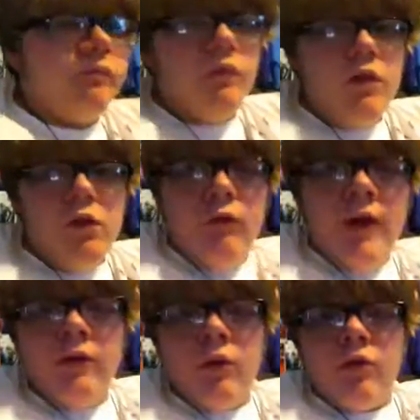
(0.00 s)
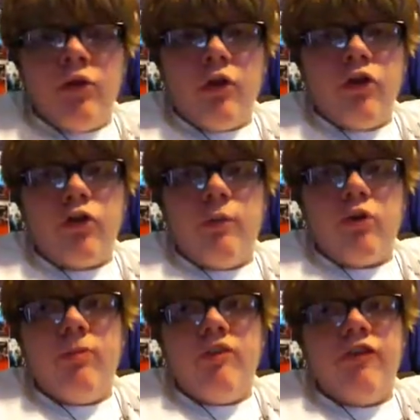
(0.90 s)
Randy Orton's also supposed
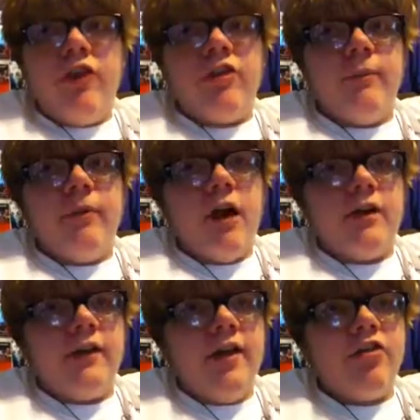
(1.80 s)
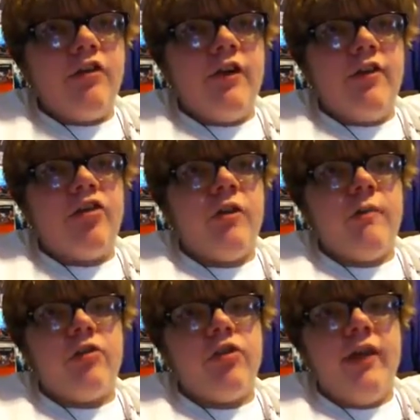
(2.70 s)
to be facing Brock Lesnar at
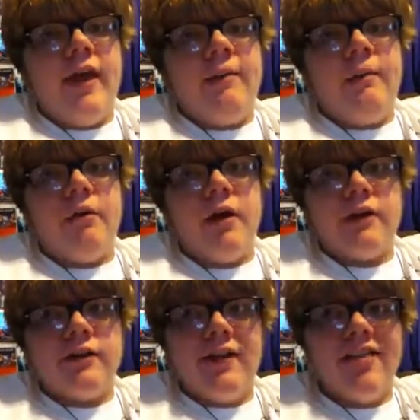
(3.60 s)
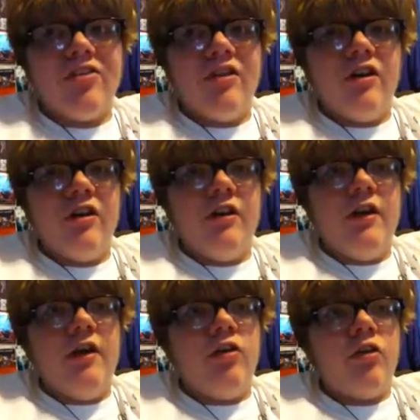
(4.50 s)
SummerSlam, and Brock Lesnar
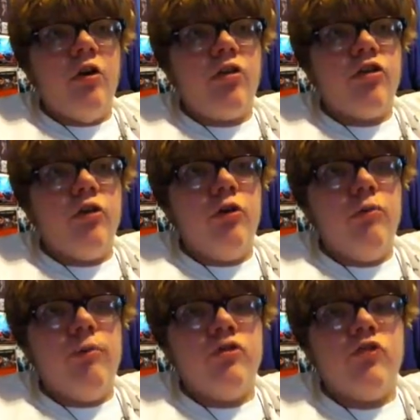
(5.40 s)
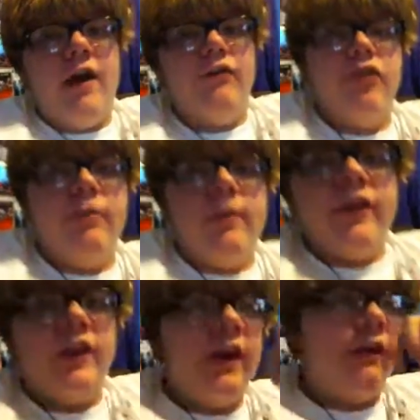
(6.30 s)
is also been drafted to Monday
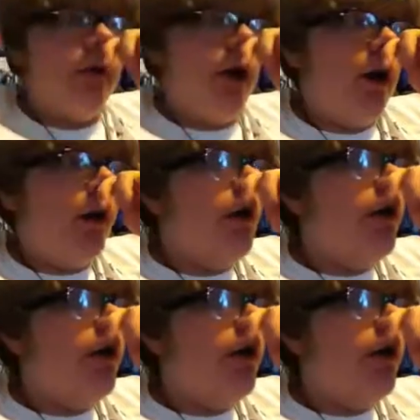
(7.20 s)
Night Raw.